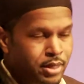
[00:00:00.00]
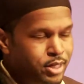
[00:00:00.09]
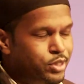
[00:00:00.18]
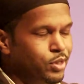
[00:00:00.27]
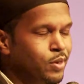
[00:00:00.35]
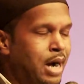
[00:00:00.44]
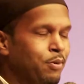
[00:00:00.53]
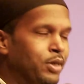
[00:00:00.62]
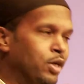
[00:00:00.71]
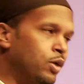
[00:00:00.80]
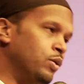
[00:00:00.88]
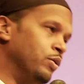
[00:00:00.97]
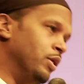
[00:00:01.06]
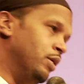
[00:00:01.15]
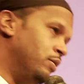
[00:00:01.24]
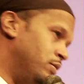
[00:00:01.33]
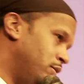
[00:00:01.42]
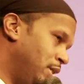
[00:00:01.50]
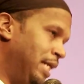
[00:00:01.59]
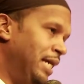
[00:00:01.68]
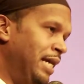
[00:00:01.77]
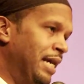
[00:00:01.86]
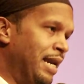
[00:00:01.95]
So I would go,
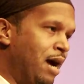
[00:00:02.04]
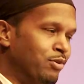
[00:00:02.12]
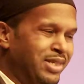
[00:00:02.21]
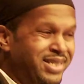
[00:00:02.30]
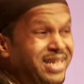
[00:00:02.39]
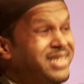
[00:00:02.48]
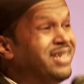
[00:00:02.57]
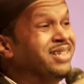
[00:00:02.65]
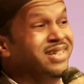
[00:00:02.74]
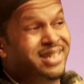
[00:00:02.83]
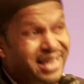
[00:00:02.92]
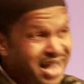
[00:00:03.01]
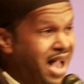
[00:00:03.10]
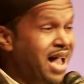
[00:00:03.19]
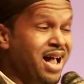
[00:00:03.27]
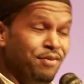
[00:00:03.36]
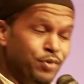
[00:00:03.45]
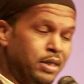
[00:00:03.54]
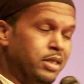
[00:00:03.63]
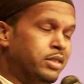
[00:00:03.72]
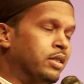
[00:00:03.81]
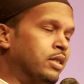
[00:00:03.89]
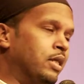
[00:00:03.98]
and I was a decent looking guy, halfway
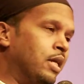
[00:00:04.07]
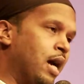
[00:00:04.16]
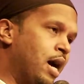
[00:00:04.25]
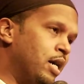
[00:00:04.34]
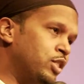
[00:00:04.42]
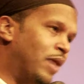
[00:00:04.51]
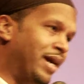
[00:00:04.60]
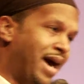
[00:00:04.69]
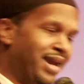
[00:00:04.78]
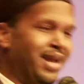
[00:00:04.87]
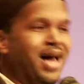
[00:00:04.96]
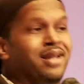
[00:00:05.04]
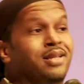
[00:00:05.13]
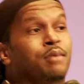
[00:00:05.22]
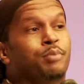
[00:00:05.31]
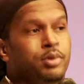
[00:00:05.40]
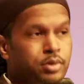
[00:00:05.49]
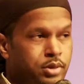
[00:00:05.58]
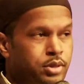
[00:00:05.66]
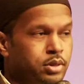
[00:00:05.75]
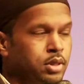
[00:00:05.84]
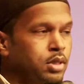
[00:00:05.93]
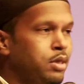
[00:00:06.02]
decent looking guy, so I got a lot of numbers,
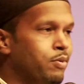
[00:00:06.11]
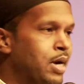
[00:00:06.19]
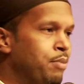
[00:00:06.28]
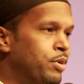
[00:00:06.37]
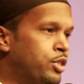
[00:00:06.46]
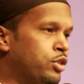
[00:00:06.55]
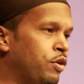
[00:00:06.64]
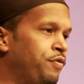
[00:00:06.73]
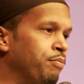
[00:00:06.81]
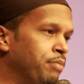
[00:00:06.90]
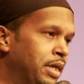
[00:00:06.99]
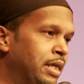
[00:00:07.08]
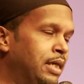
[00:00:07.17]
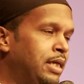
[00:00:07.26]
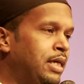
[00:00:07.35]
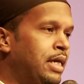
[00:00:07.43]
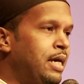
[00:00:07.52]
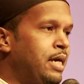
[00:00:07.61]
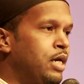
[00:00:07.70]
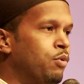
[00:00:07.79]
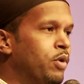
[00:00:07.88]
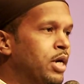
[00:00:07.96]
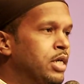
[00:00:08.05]
right? But so for me, it
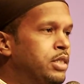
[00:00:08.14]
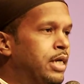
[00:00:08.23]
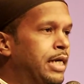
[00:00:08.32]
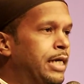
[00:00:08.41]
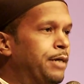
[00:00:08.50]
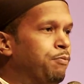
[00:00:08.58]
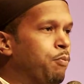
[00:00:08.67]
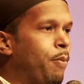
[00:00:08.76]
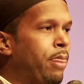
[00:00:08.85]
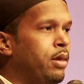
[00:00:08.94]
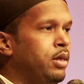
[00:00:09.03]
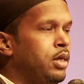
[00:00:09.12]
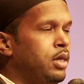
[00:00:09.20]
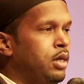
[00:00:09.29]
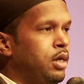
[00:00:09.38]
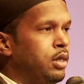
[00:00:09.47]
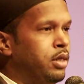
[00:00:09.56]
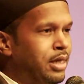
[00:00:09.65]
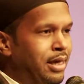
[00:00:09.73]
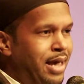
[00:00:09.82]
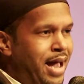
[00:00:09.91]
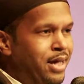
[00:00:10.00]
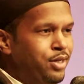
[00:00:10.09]
was looking
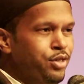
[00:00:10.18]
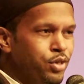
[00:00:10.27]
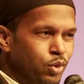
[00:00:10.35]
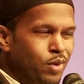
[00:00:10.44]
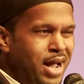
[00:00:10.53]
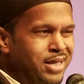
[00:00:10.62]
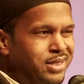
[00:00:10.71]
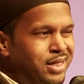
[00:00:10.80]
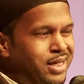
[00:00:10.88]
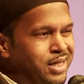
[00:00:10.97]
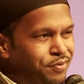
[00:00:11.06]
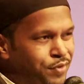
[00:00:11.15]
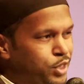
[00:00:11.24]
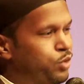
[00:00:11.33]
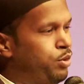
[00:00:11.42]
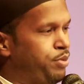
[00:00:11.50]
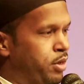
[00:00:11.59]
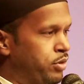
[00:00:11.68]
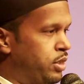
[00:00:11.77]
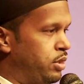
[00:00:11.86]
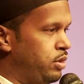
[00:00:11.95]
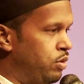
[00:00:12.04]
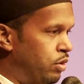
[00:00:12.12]
at Q as the individual
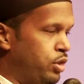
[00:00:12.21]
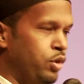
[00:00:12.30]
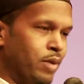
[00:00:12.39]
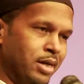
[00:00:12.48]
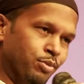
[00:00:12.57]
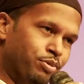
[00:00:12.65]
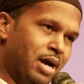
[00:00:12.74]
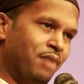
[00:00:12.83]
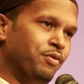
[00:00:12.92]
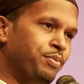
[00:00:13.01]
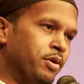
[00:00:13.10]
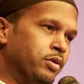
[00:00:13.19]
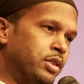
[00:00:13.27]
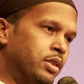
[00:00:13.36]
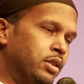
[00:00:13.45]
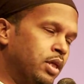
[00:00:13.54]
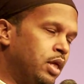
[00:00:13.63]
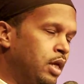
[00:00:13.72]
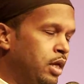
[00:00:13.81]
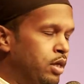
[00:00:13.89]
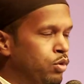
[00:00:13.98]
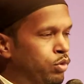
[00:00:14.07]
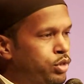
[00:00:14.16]
person, or Q as the private person,
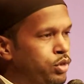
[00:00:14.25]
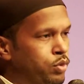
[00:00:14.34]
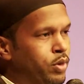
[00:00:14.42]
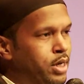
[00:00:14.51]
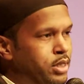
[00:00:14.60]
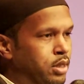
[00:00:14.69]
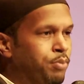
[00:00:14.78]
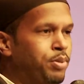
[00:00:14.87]
and who Q was in a